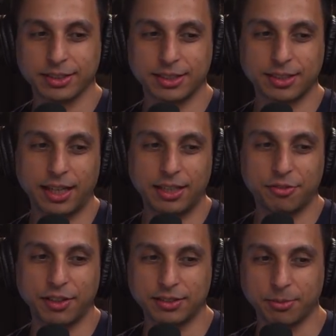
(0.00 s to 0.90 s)
Exciting
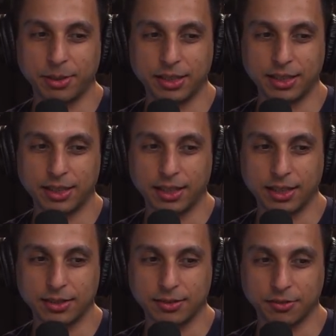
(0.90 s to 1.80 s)
flexibility that
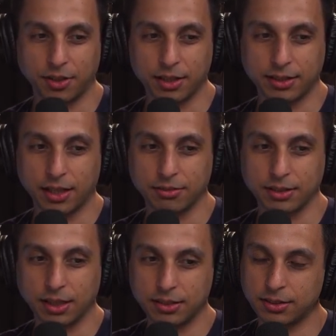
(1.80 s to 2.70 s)
leads to volatile
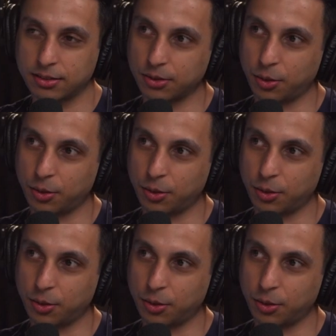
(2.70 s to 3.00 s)
results,